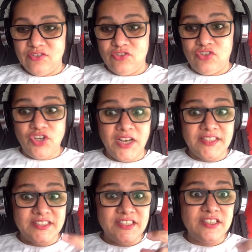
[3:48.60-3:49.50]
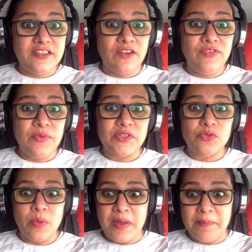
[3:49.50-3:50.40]
Just as Toughy was
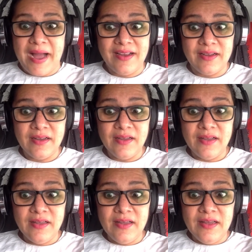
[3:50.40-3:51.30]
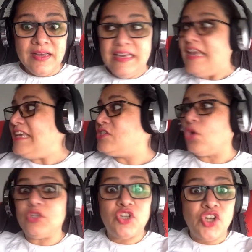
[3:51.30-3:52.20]
swimming back, he saw
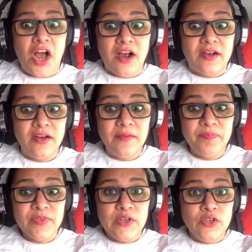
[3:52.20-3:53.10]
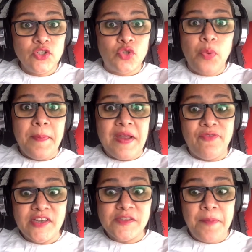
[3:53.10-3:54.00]
the shark swimming
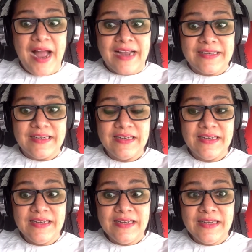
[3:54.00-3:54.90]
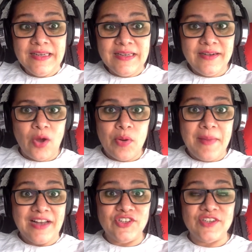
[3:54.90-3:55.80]
for his pack. Now
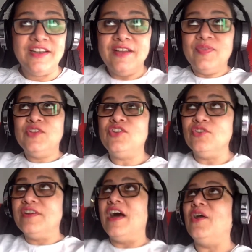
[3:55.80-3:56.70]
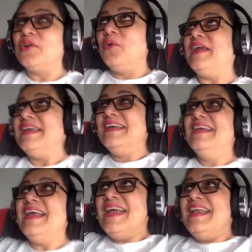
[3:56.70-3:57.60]
imagine the children are all going
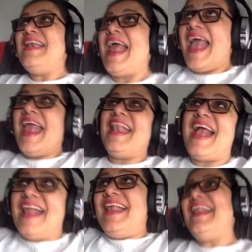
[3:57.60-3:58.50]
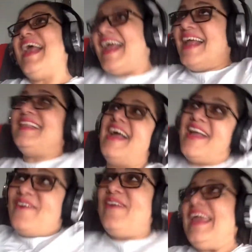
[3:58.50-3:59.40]
Na na na na na,
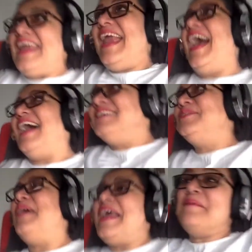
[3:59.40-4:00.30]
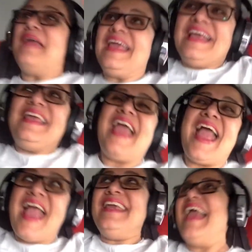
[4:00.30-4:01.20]
we are swimming.
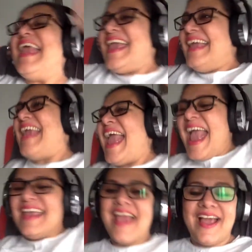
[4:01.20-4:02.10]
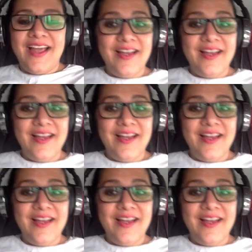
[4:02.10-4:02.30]
Yeah, yeah, yeah, yeah, yeah.